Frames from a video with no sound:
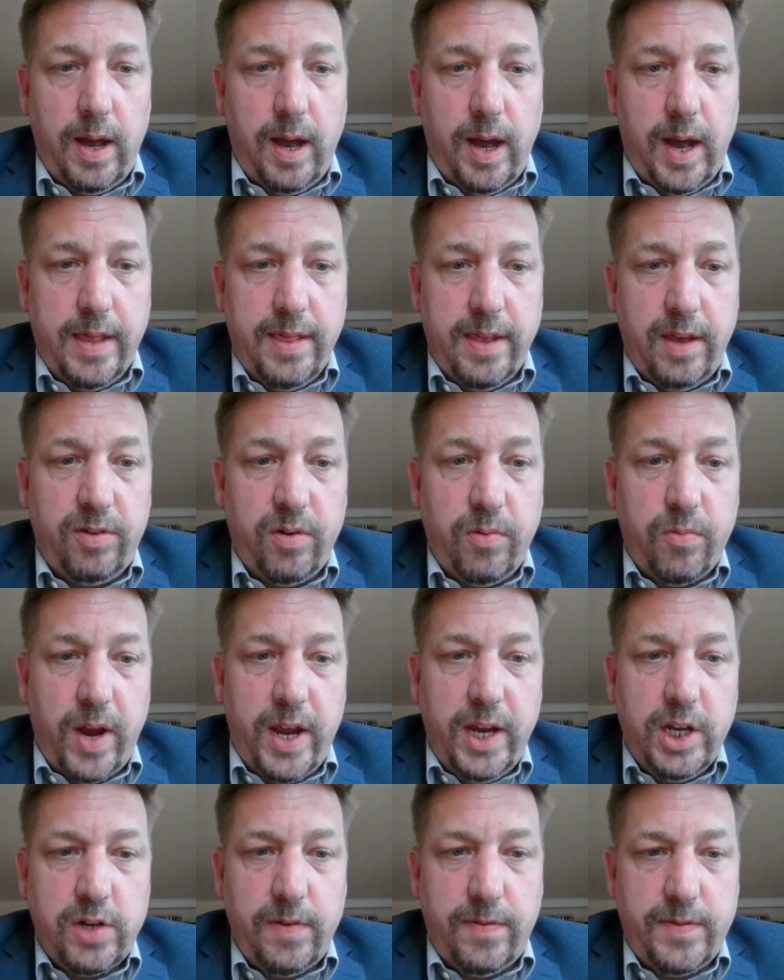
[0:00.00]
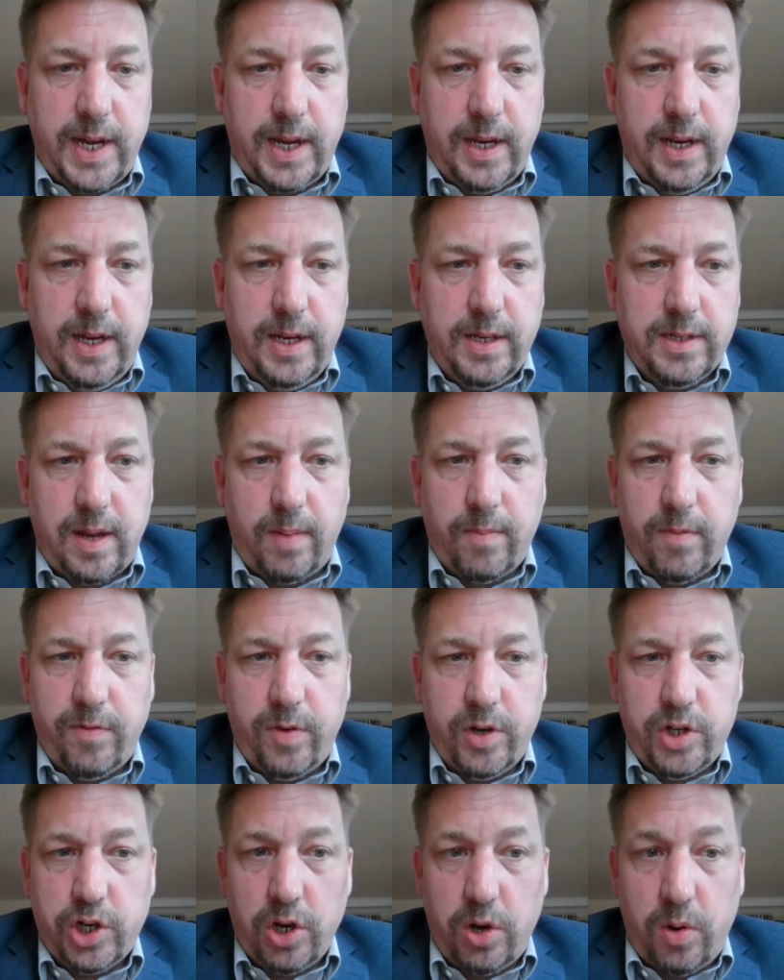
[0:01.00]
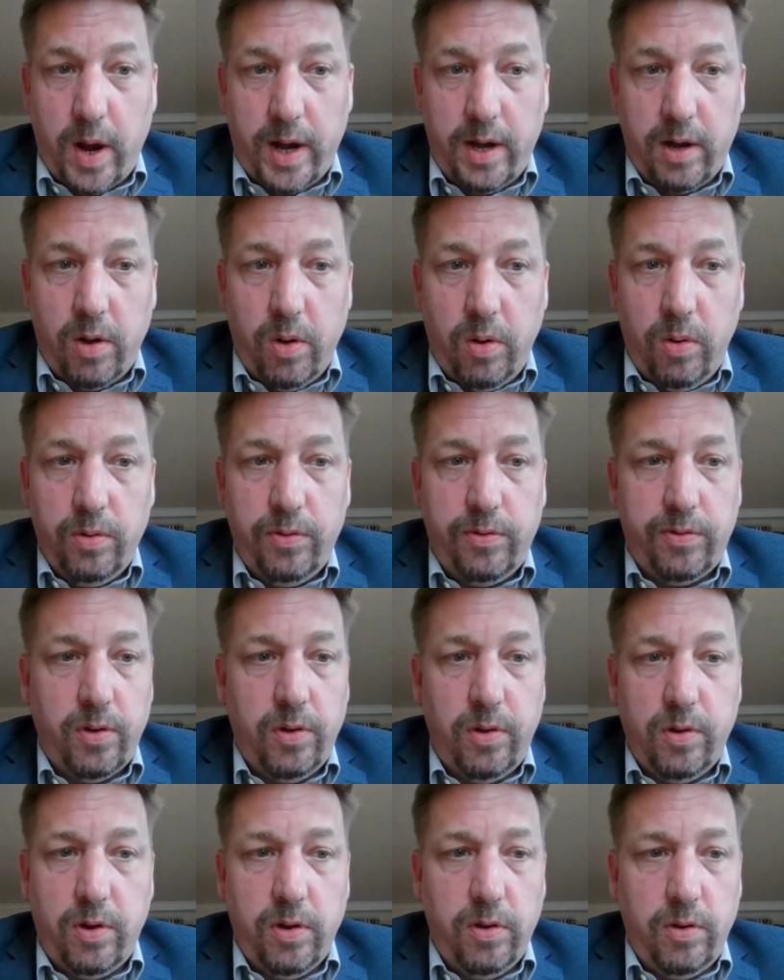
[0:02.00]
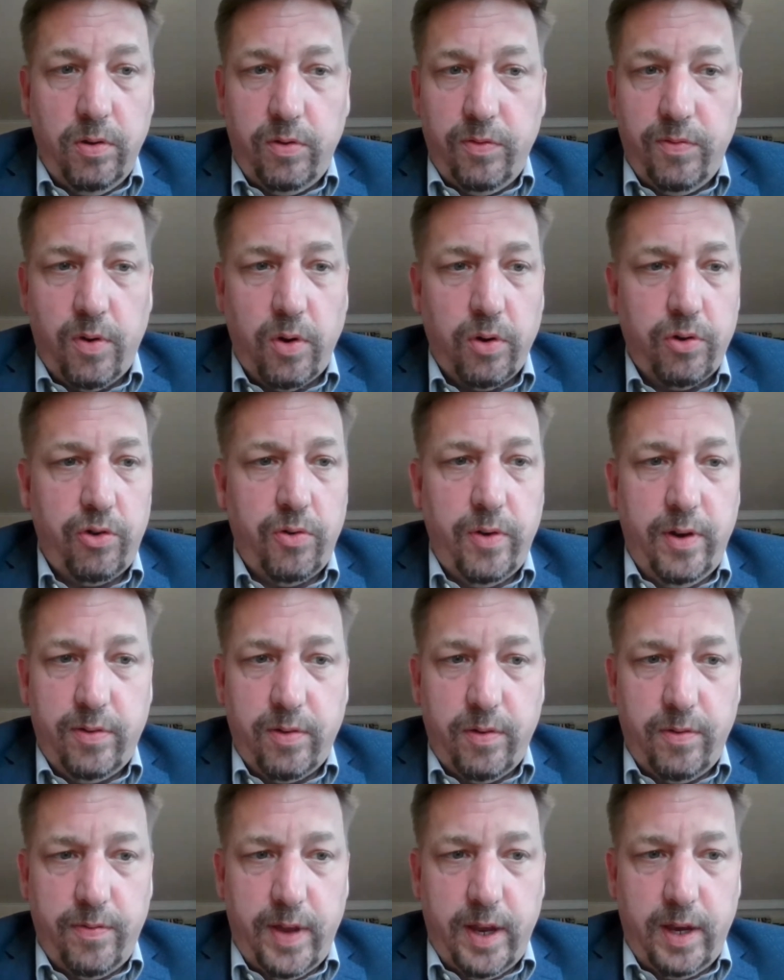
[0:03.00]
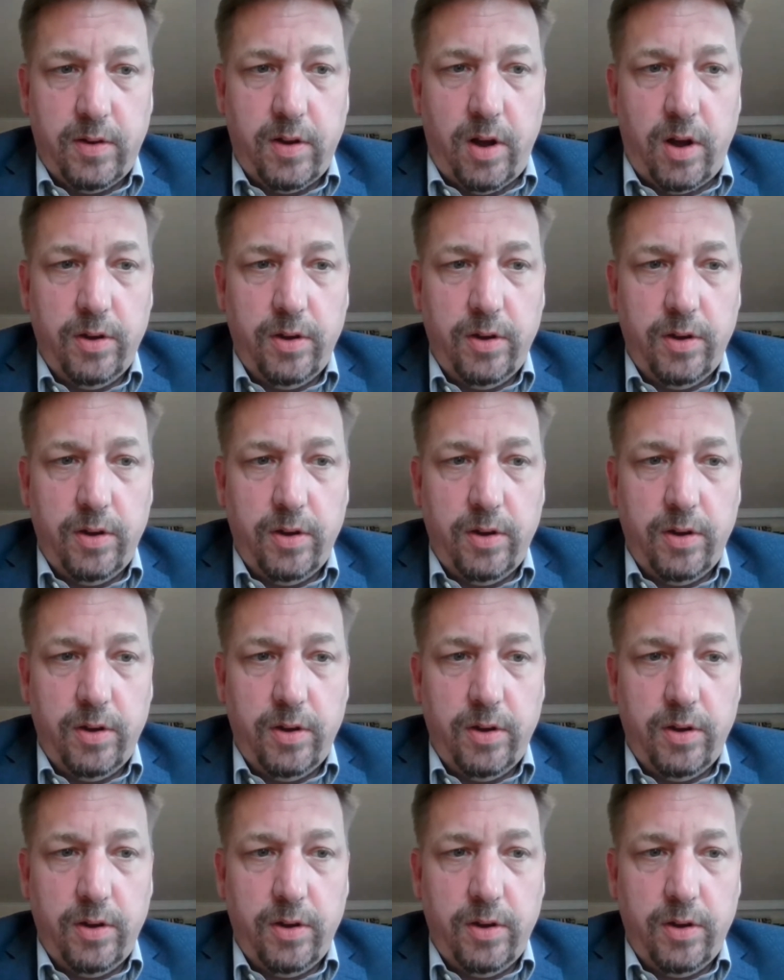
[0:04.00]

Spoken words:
And there's a range of techniques, some of which are quite old, so you can use forgeries or fake